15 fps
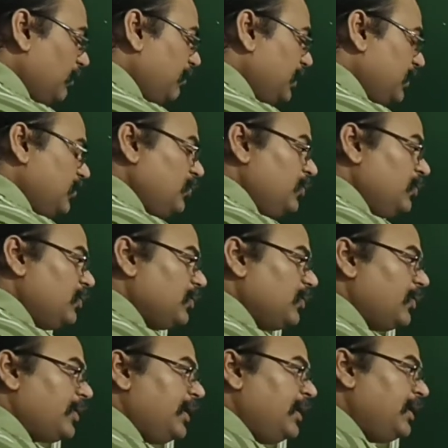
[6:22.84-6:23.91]
B2,
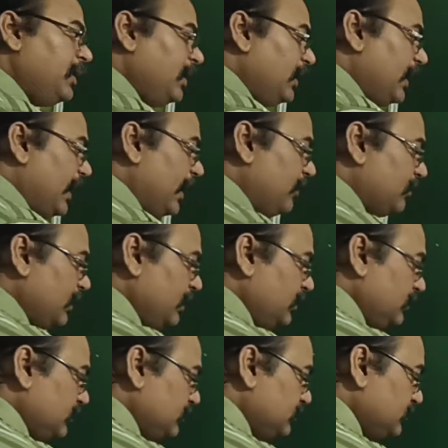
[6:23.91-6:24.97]
okay, and
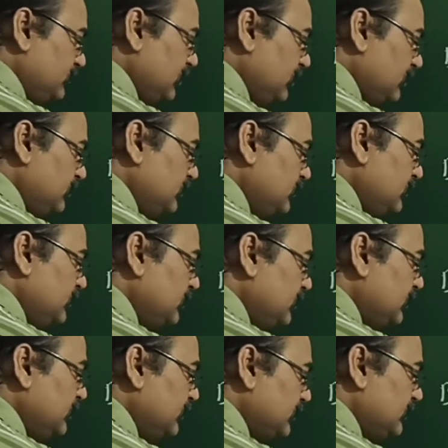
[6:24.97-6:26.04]
then
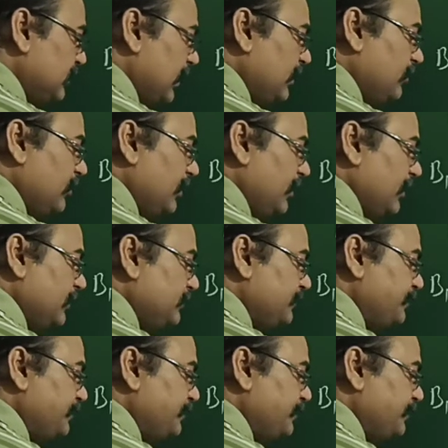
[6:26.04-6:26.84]
sin theta.